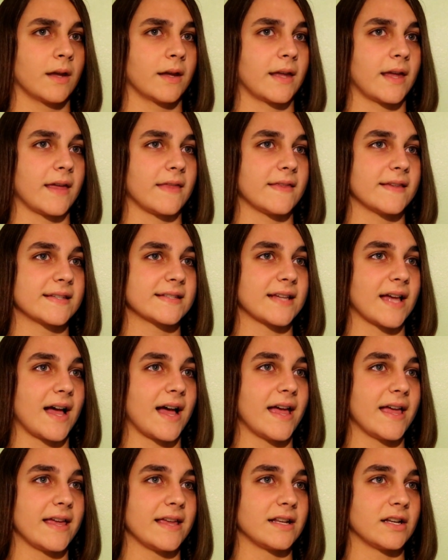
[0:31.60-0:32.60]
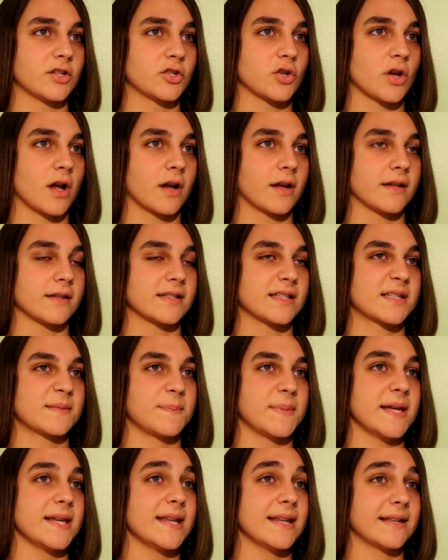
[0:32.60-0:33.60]
Okay, this guy in a truck is
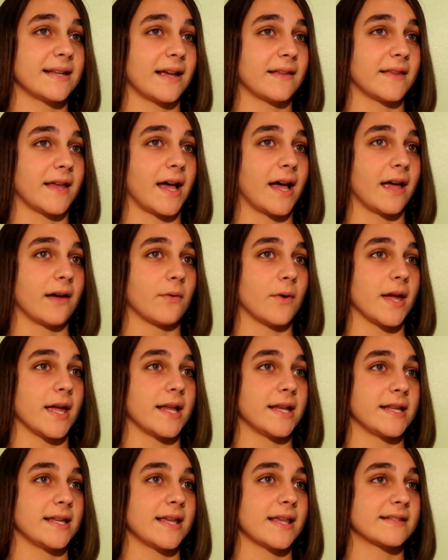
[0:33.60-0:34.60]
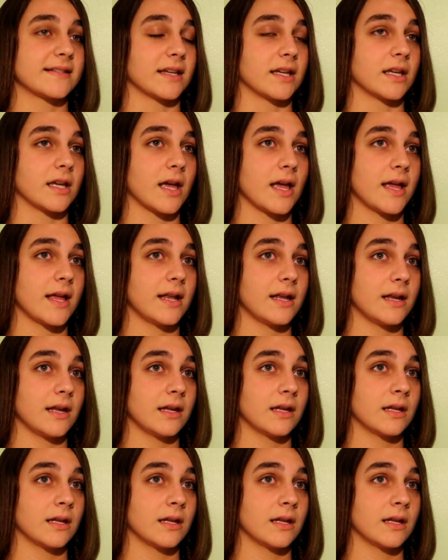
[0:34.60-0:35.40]
speeding down the highway and he has a gun.